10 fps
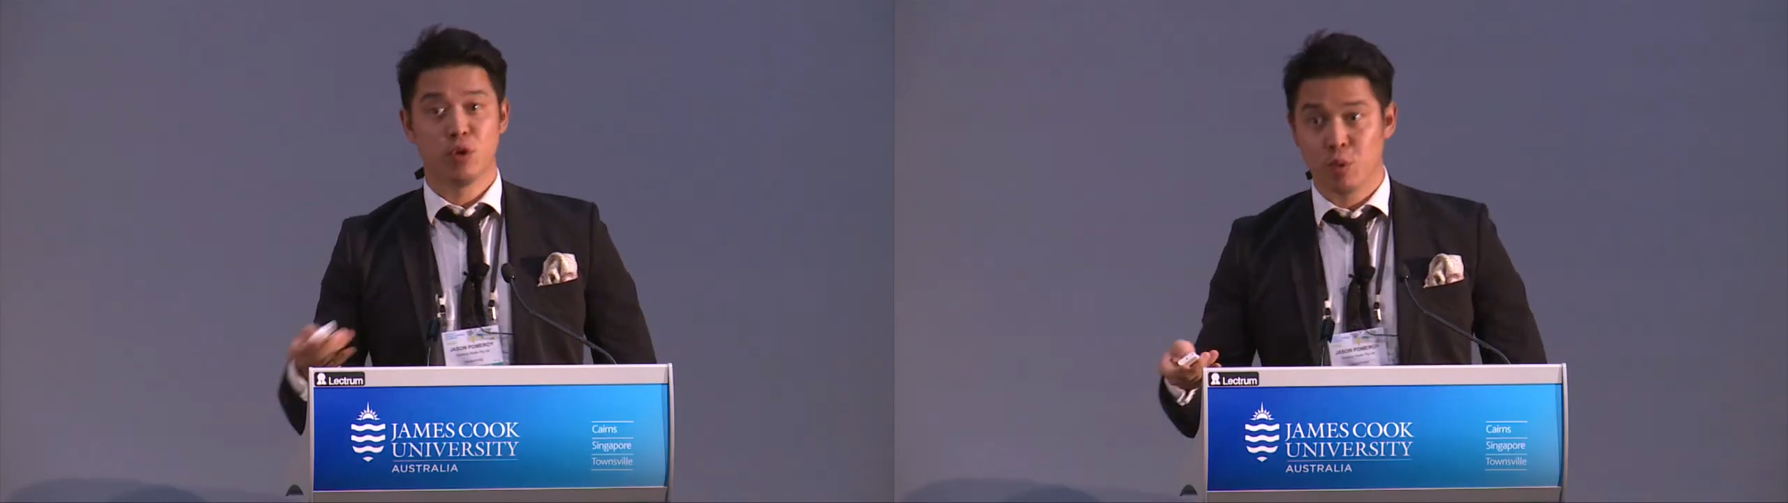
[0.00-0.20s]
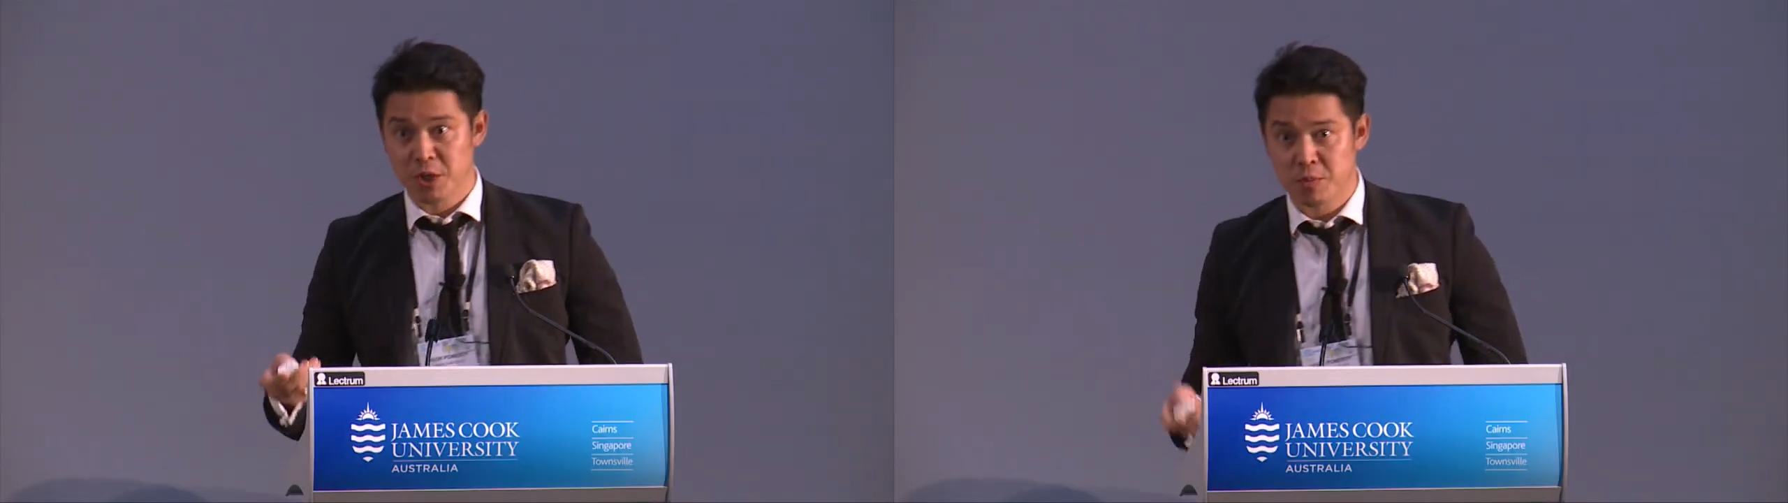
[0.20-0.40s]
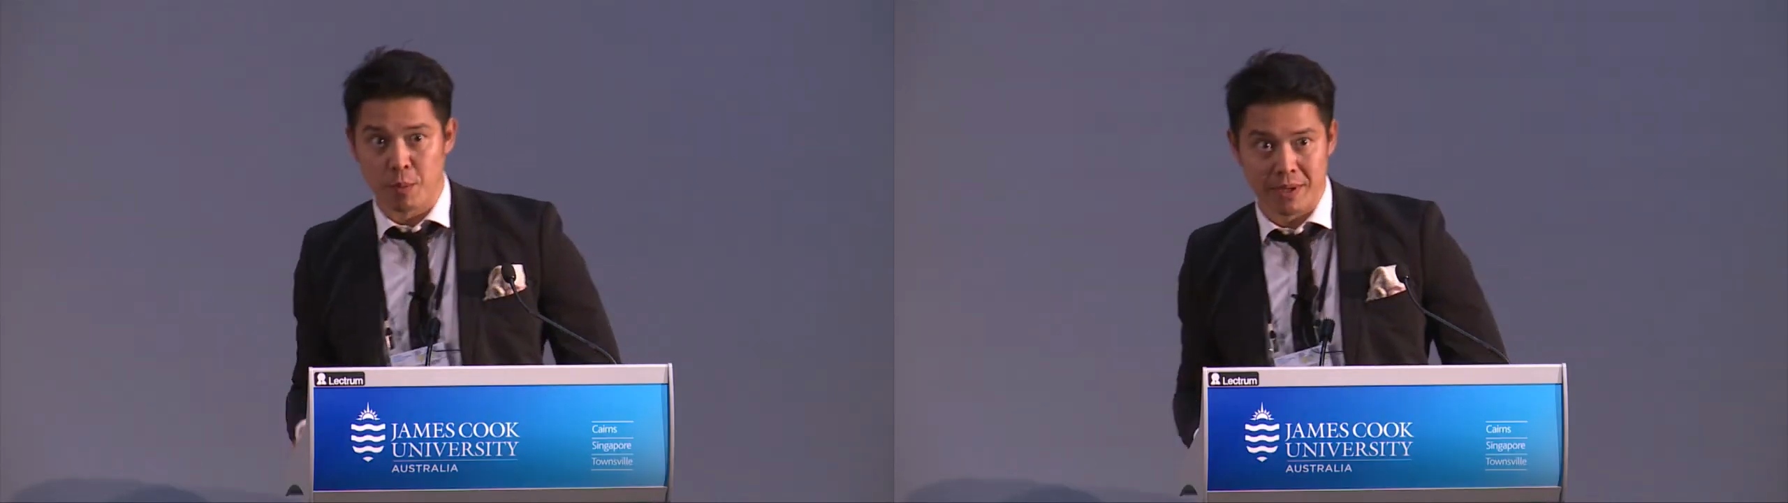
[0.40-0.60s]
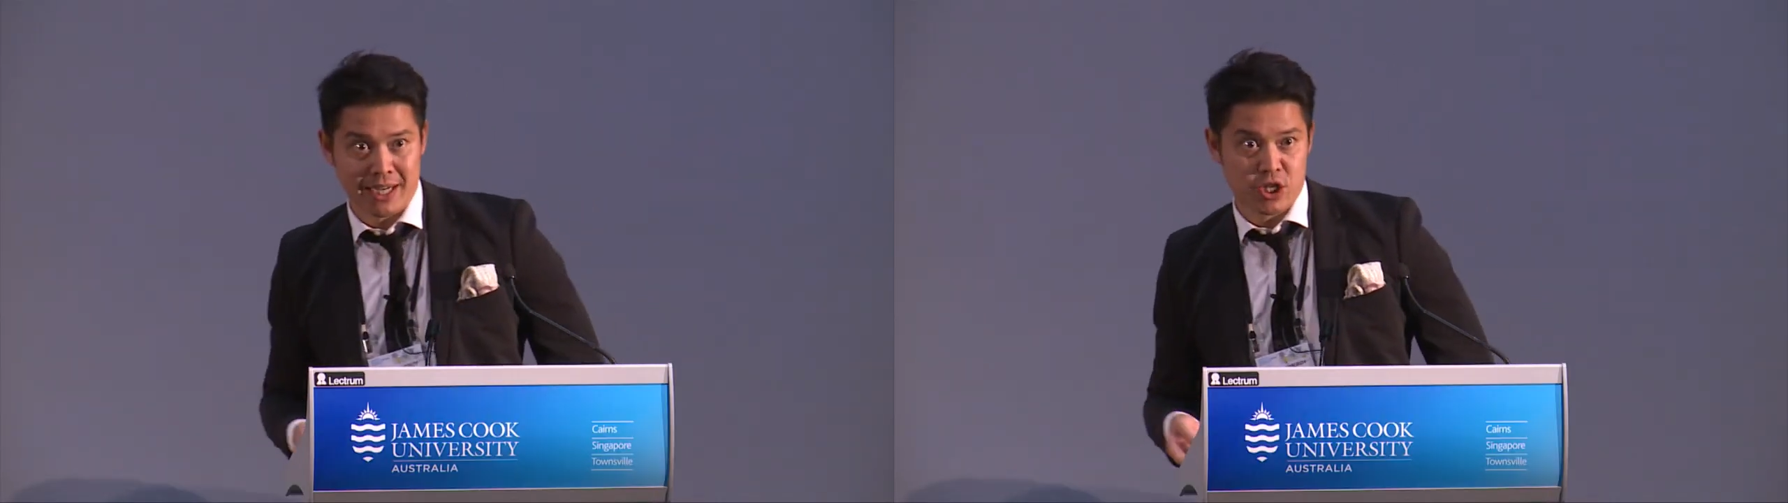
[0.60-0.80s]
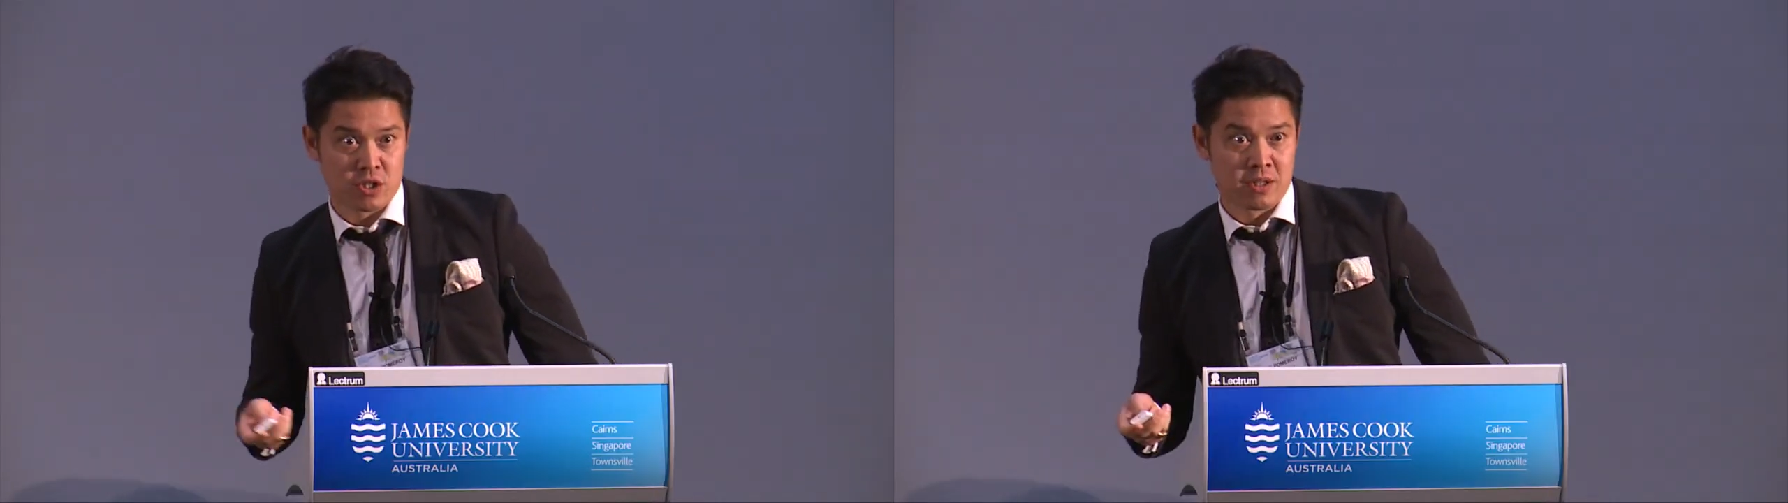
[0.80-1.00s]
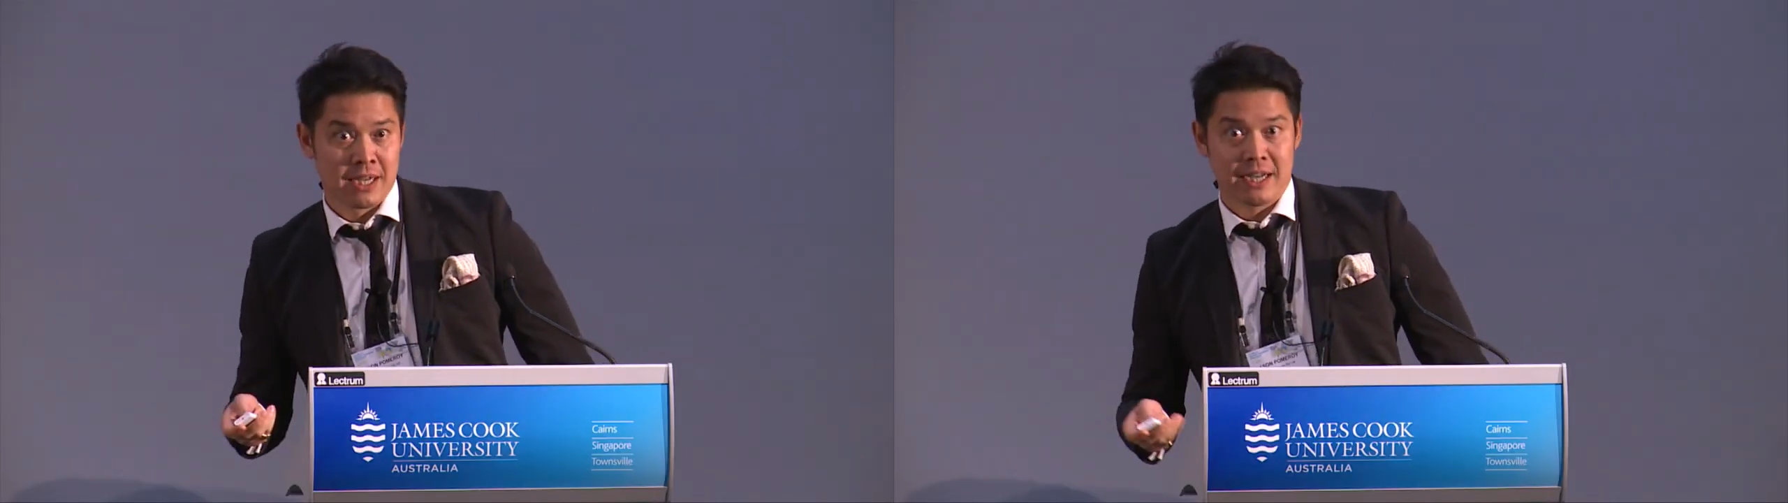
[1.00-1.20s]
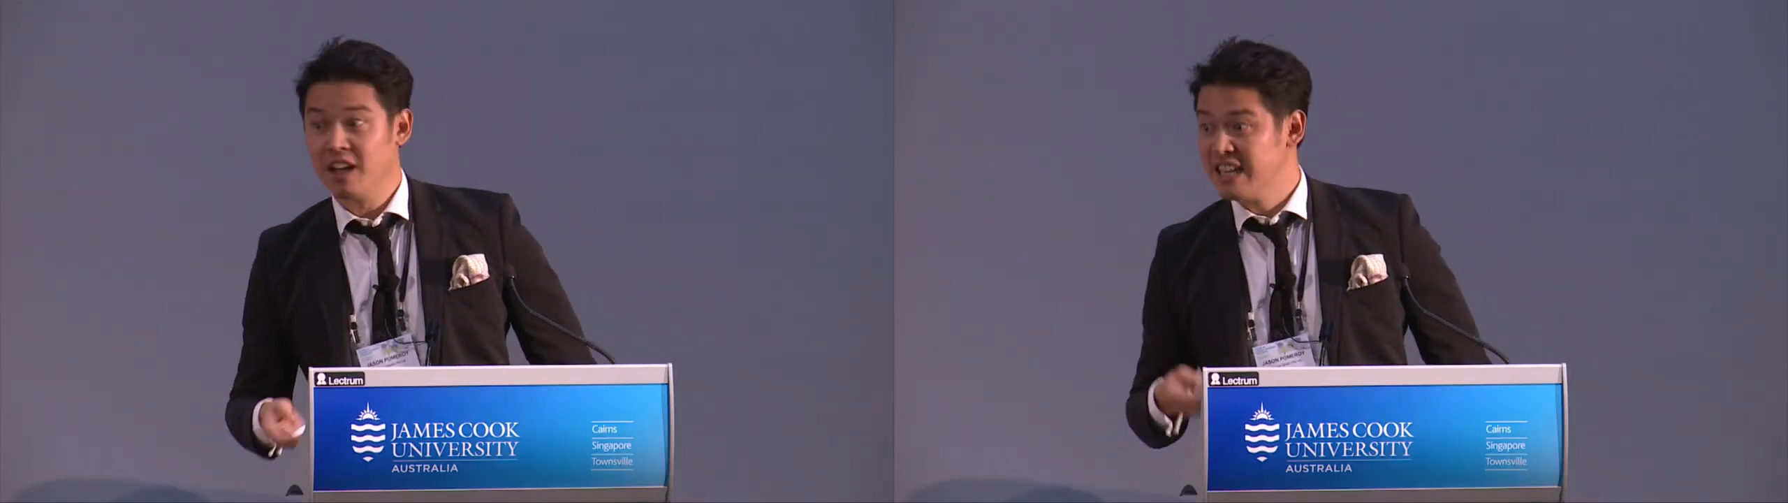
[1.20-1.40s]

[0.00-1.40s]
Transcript: of the world's population are